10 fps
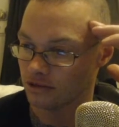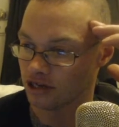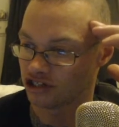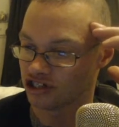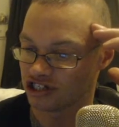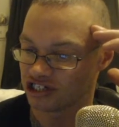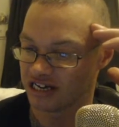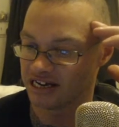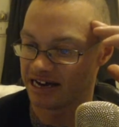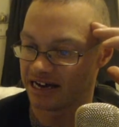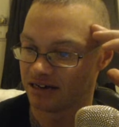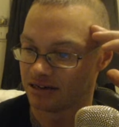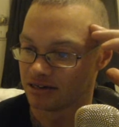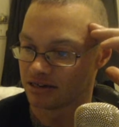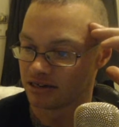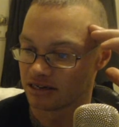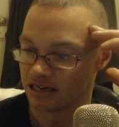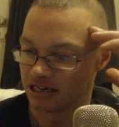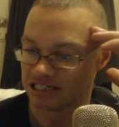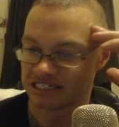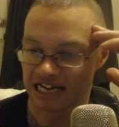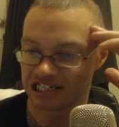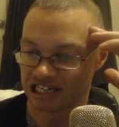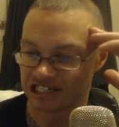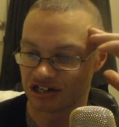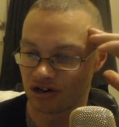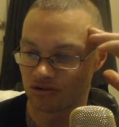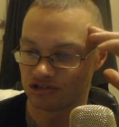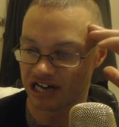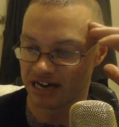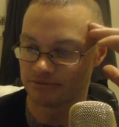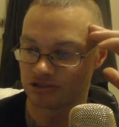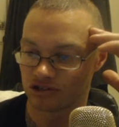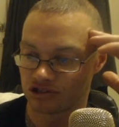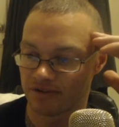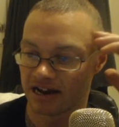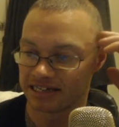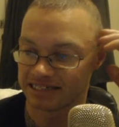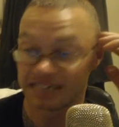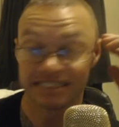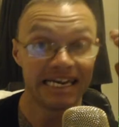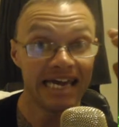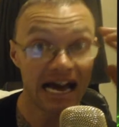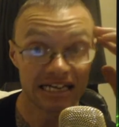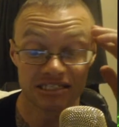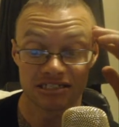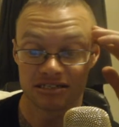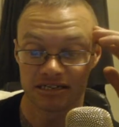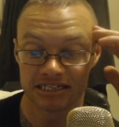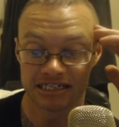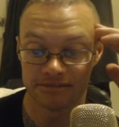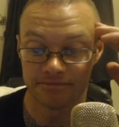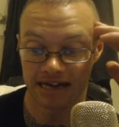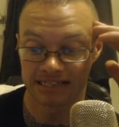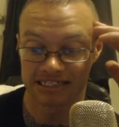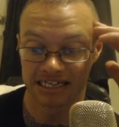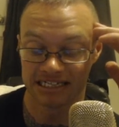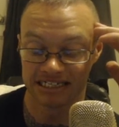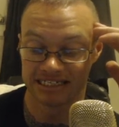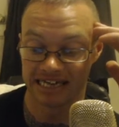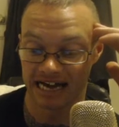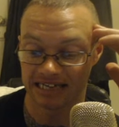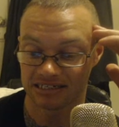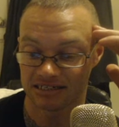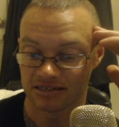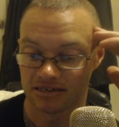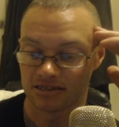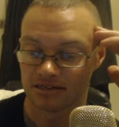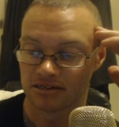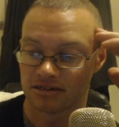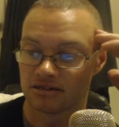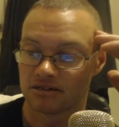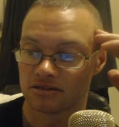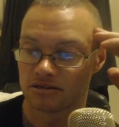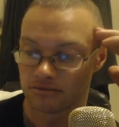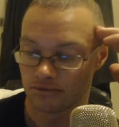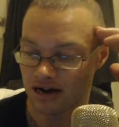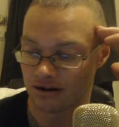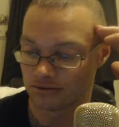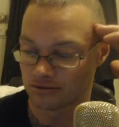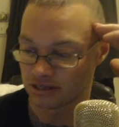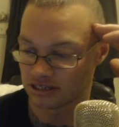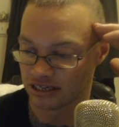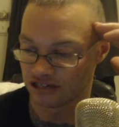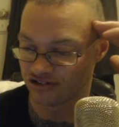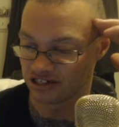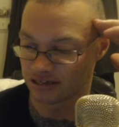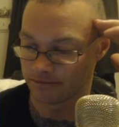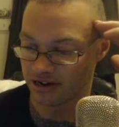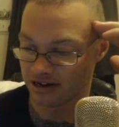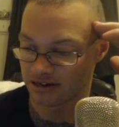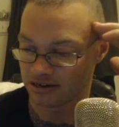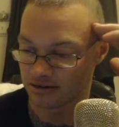As you can see here, Sanchez in goal, James, Cucurella, Diaz, as in Man City's Diaz. Wow, that's an interesting pick.